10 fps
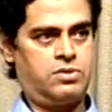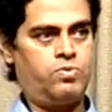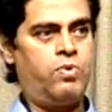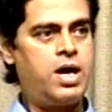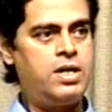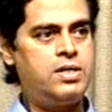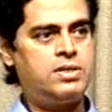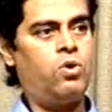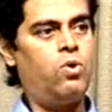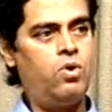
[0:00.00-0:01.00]
One is the
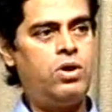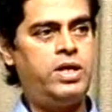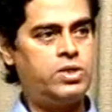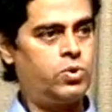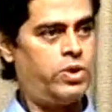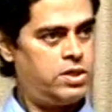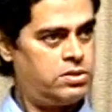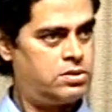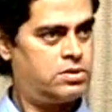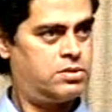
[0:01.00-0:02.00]
old
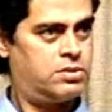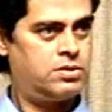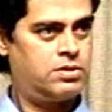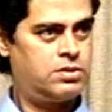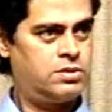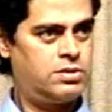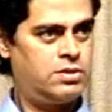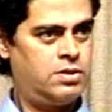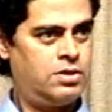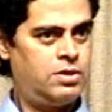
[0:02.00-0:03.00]
SOS,
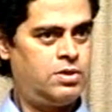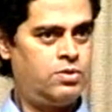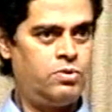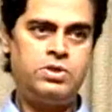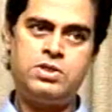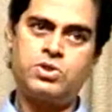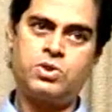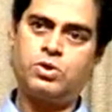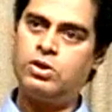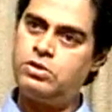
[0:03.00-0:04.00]
which is
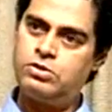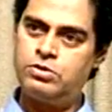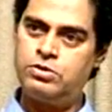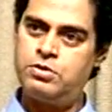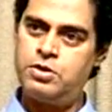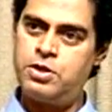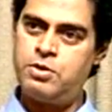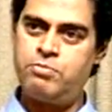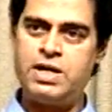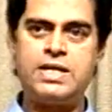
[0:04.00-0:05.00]
good,
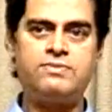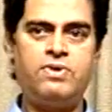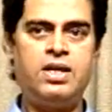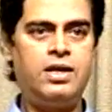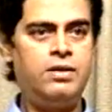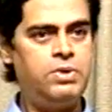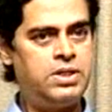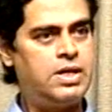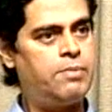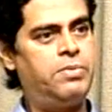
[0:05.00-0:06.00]
but has very limited
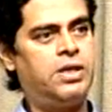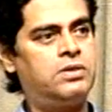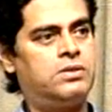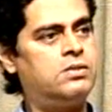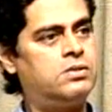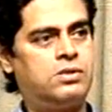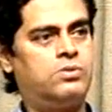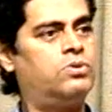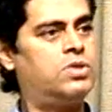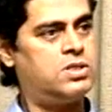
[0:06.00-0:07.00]
applications due to
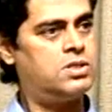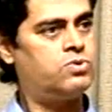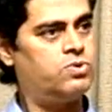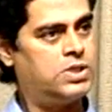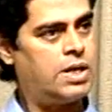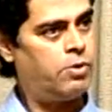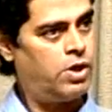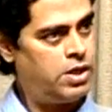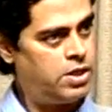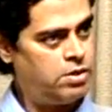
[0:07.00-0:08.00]
reasons which I've
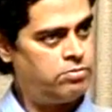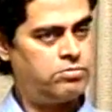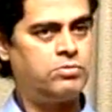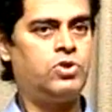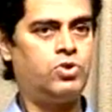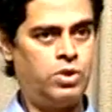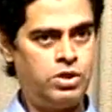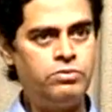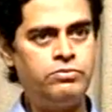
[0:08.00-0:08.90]
already told you.